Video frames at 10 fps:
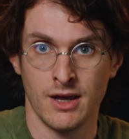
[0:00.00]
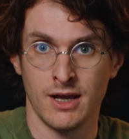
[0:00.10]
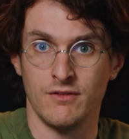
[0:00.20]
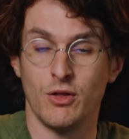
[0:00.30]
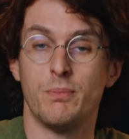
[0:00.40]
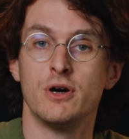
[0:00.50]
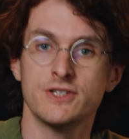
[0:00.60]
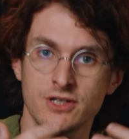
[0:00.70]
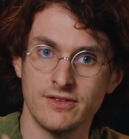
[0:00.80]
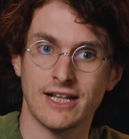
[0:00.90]
the
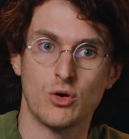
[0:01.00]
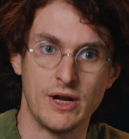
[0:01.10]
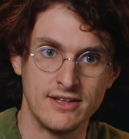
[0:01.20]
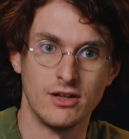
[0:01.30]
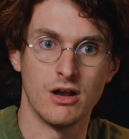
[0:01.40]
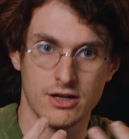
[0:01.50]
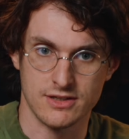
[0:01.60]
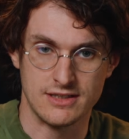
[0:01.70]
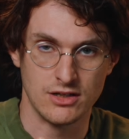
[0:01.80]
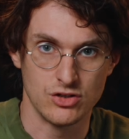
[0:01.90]
person that created the
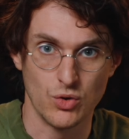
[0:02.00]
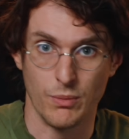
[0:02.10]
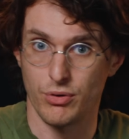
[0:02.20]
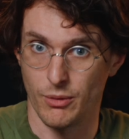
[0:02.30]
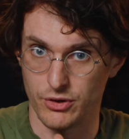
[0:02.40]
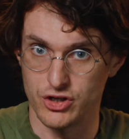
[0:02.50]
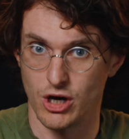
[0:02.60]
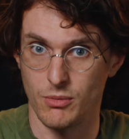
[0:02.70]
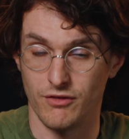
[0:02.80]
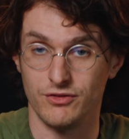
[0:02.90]
LUT didn't do a proper
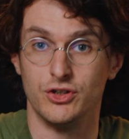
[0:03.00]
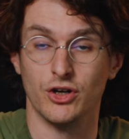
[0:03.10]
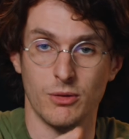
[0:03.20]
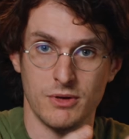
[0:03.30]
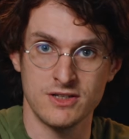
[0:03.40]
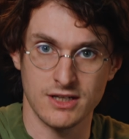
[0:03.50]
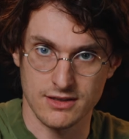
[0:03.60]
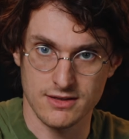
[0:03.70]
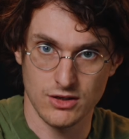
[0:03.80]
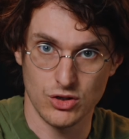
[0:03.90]
job of documenting
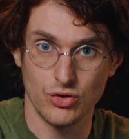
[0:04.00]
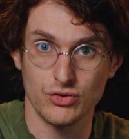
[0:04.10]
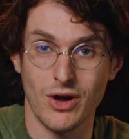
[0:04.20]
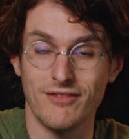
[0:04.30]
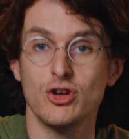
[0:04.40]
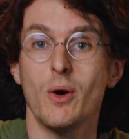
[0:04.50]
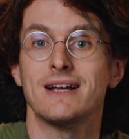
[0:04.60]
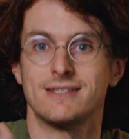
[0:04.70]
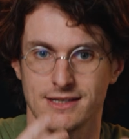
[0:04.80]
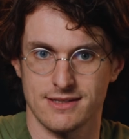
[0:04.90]
it, you have no
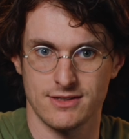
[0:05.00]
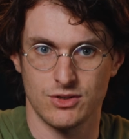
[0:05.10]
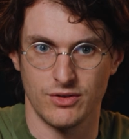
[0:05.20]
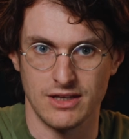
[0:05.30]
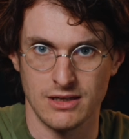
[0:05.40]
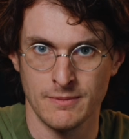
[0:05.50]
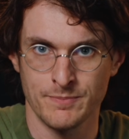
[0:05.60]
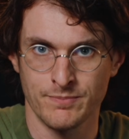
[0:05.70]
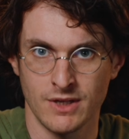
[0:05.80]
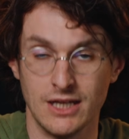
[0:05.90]
access to the
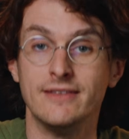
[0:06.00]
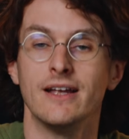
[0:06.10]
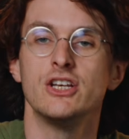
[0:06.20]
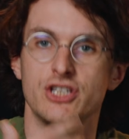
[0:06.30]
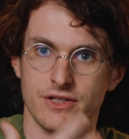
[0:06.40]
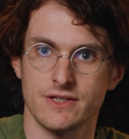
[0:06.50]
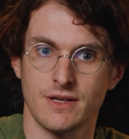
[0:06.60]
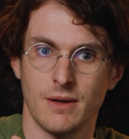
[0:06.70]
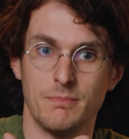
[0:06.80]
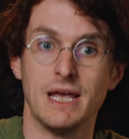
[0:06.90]

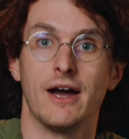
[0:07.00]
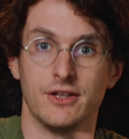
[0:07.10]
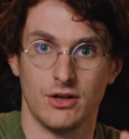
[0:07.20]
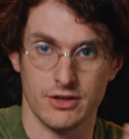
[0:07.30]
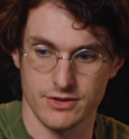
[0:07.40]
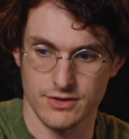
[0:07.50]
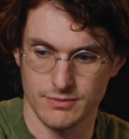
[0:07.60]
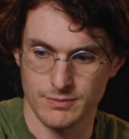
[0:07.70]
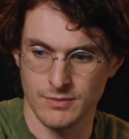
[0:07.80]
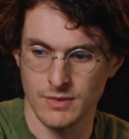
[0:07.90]
intelligence behind the LUT.
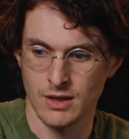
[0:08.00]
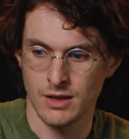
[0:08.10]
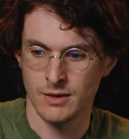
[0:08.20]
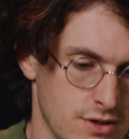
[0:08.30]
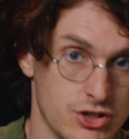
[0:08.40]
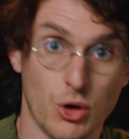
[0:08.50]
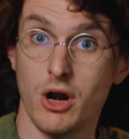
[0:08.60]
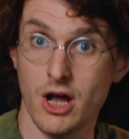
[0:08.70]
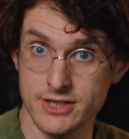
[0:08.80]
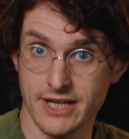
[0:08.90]
So a
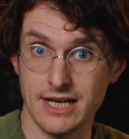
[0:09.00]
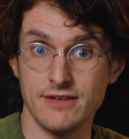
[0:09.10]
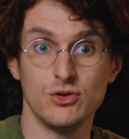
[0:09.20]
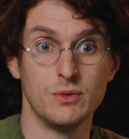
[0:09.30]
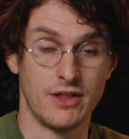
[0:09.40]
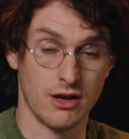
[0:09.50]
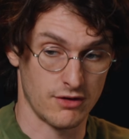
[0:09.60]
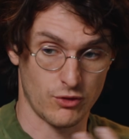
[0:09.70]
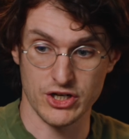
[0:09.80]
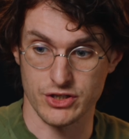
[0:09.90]
LUT can leave you with a lot
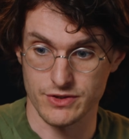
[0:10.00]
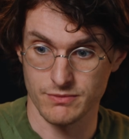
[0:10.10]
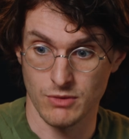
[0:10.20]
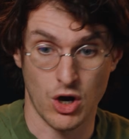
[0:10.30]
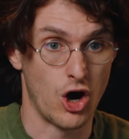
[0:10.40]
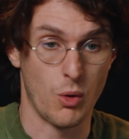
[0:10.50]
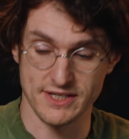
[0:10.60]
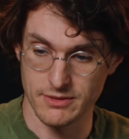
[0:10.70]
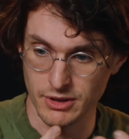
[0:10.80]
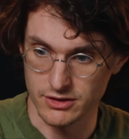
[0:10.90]
of questions. How
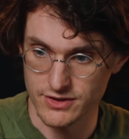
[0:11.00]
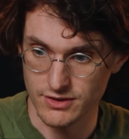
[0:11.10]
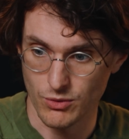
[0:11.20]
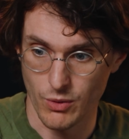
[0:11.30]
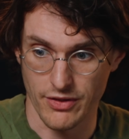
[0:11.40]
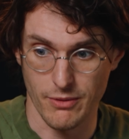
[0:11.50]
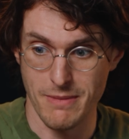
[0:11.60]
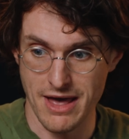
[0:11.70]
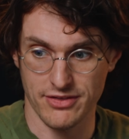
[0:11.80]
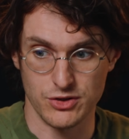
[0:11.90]
was it built? Were the
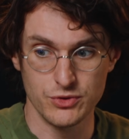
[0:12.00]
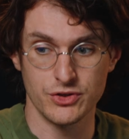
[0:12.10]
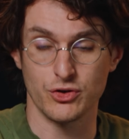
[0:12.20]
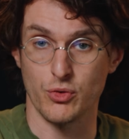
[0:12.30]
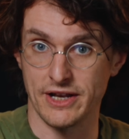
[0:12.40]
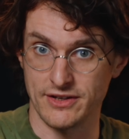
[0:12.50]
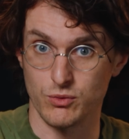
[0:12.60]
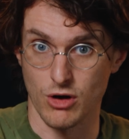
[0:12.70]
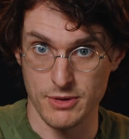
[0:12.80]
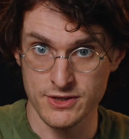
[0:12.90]
math used to create
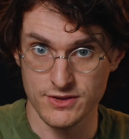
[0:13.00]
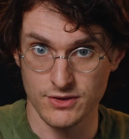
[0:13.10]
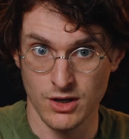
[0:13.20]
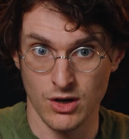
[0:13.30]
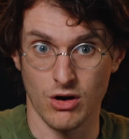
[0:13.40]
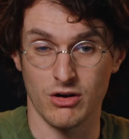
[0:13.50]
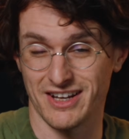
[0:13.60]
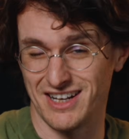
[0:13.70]
it robust? Or can